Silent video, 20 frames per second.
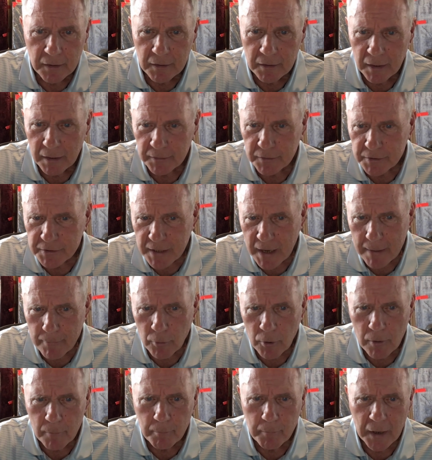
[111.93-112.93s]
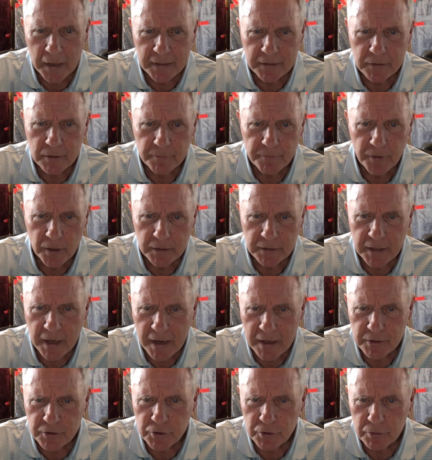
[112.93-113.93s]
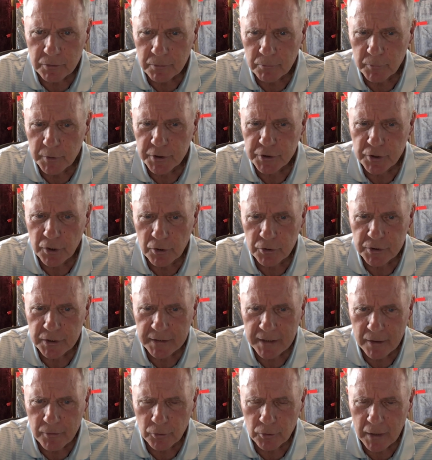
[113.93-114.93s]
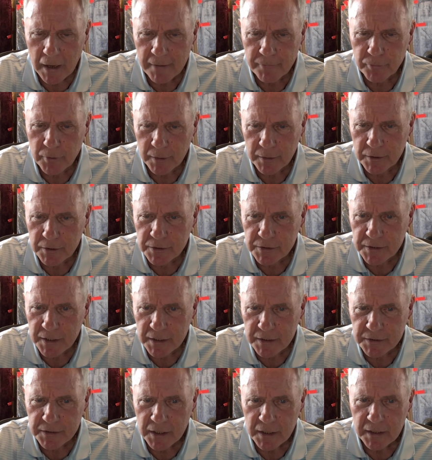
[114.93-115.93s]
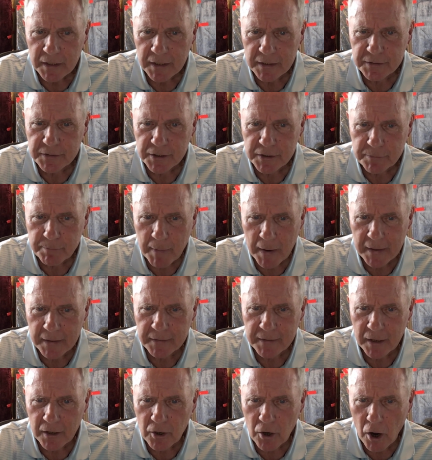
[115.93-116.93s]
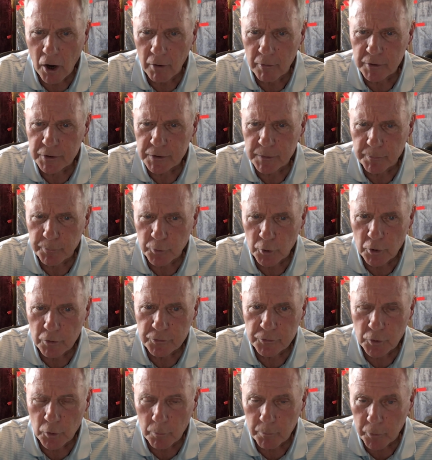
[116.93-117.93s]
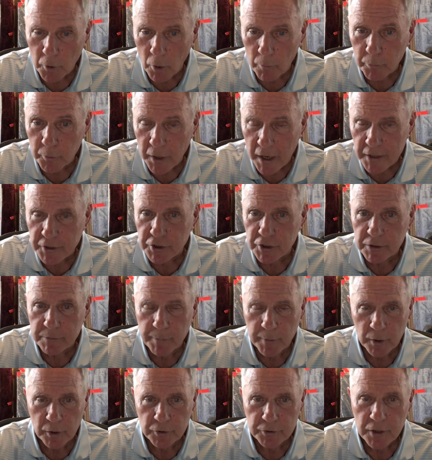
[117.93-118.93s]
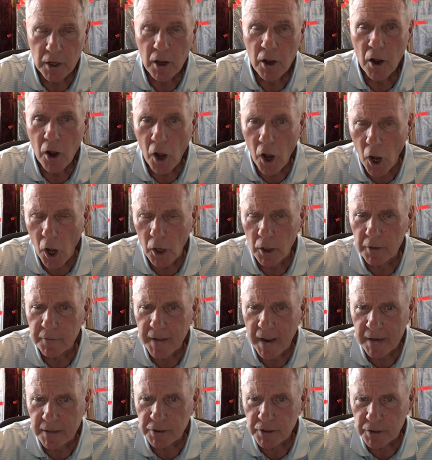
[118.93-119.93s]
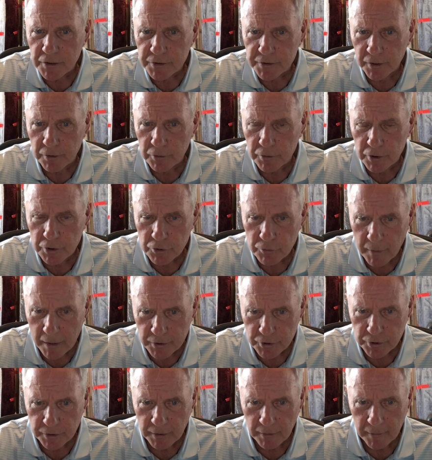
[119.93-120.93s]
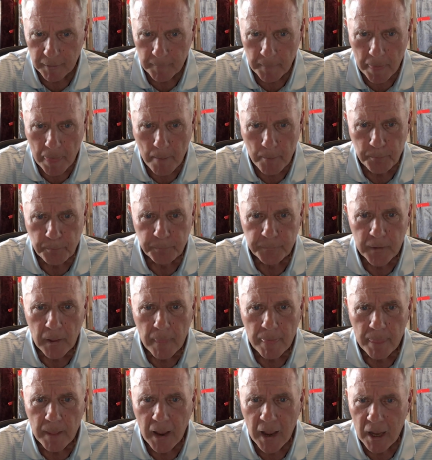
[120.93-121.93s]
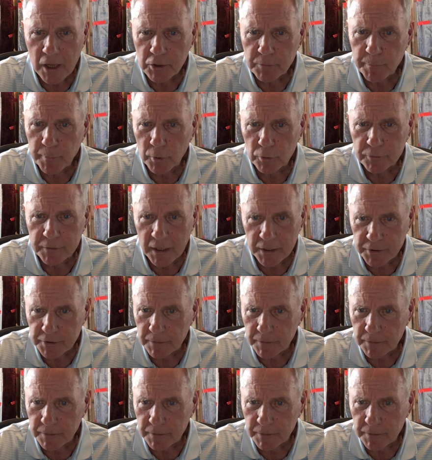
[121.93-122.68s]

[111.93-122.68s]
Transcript: and disabled, money to fund cancer research and other life-threatening disease. Is the spending that Congress approves through appropriations bills. All of that is considered discretionary. The House bill doesn't